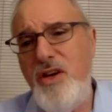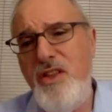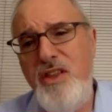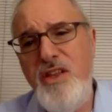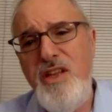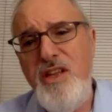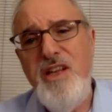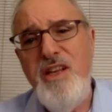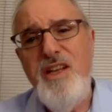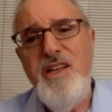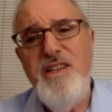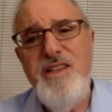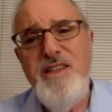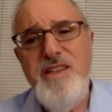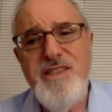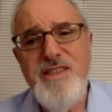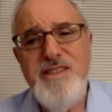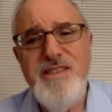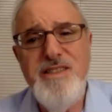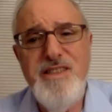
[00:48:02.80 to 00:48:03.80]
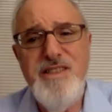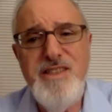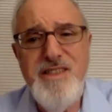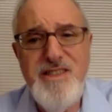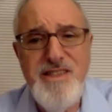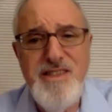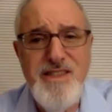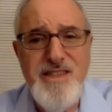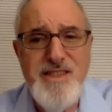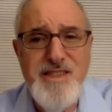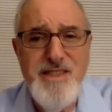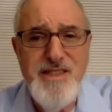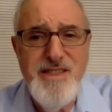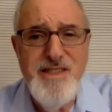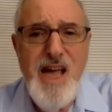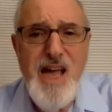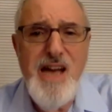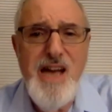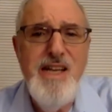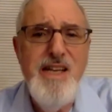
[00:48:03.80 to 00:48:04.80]
and the, the
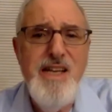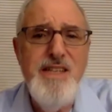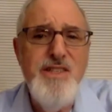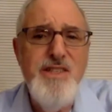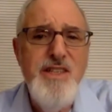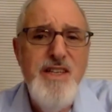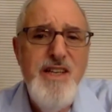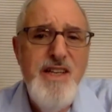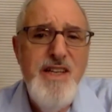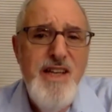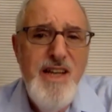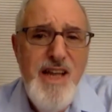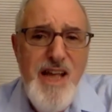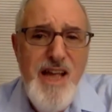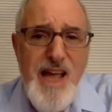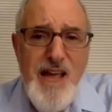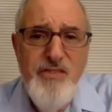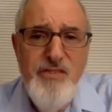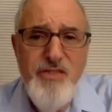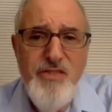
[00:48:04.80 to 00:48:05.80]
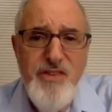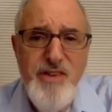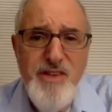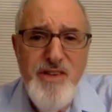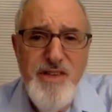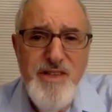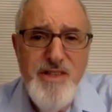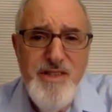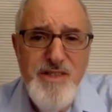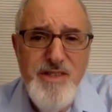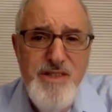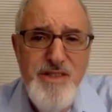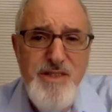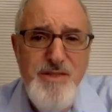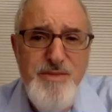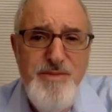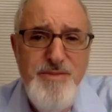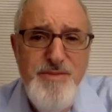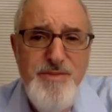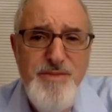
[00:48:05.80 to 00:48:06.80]
societies has the
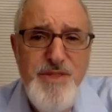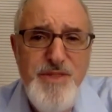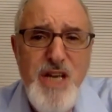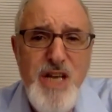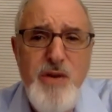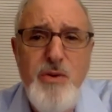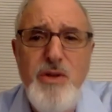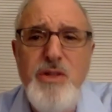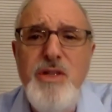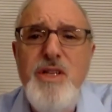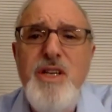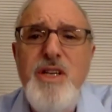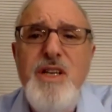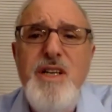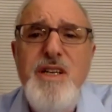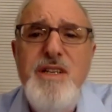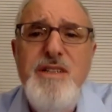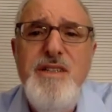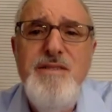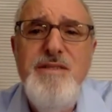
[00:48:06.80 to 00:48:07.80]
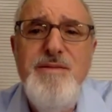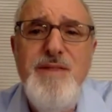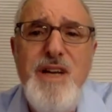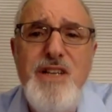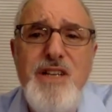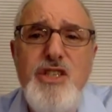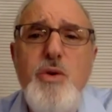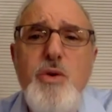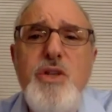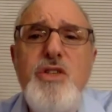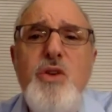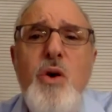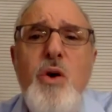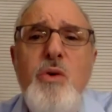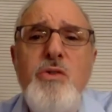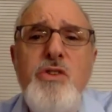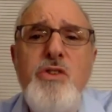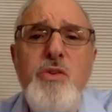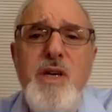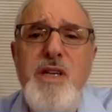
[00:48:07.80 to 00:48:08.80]
general Jewish
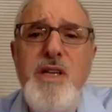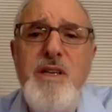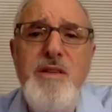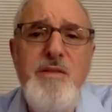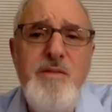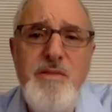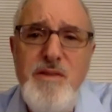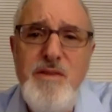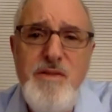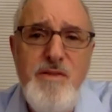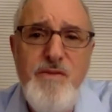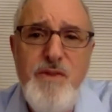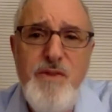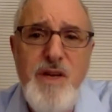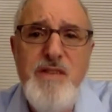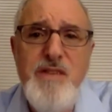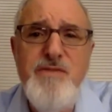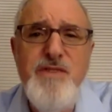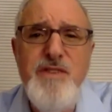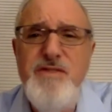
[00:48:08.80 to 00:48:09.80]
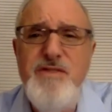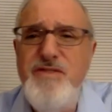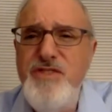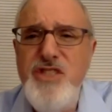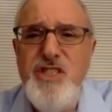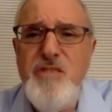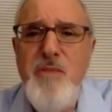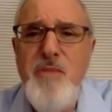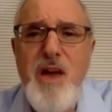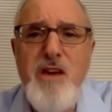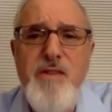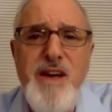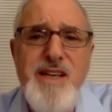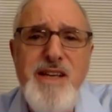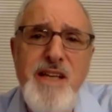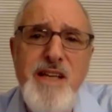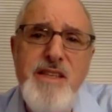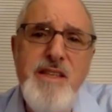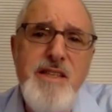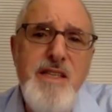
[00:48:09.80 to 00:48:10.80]
tone to it. If it's just a matter of
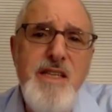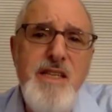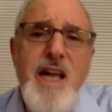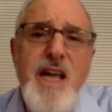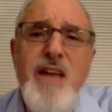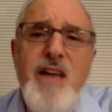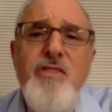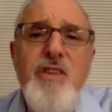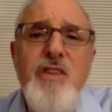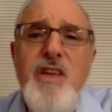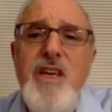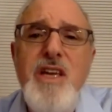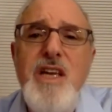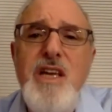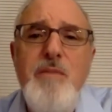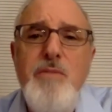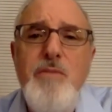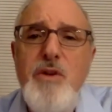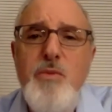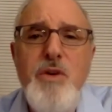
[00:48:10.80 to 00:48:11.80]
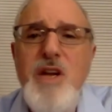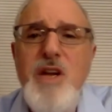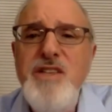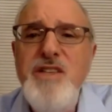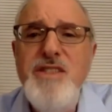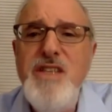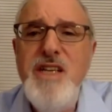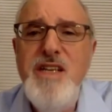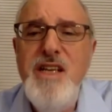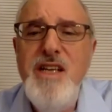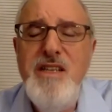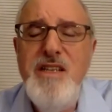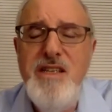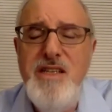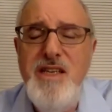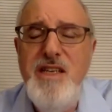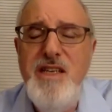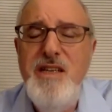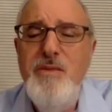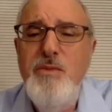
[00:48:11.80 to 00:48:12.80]
identity, yes, but we're not just
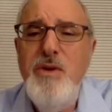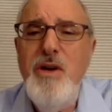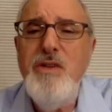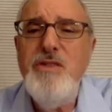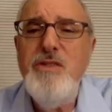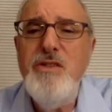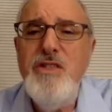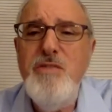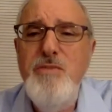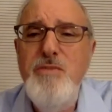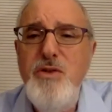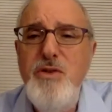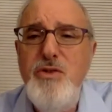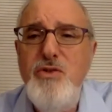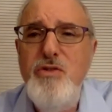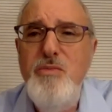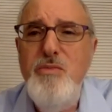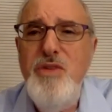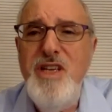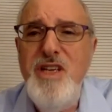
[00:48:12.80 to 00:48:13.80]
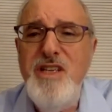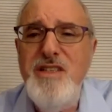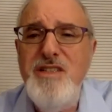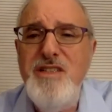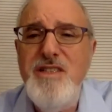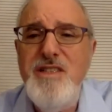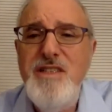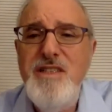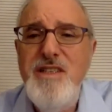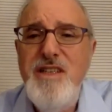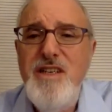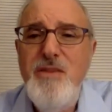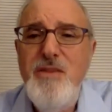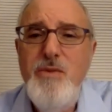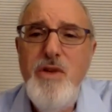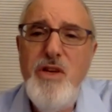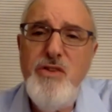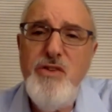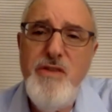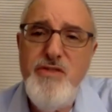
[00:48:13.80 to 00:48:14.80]
identity. We're also spiritual beings.
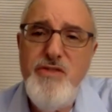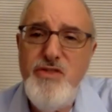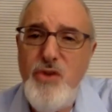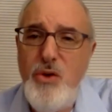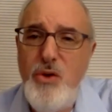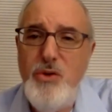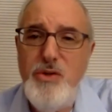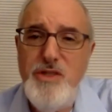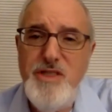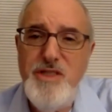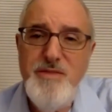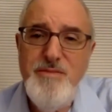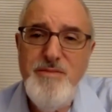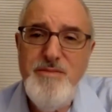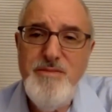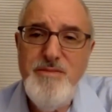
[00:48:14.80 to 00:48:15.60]
We also have souls.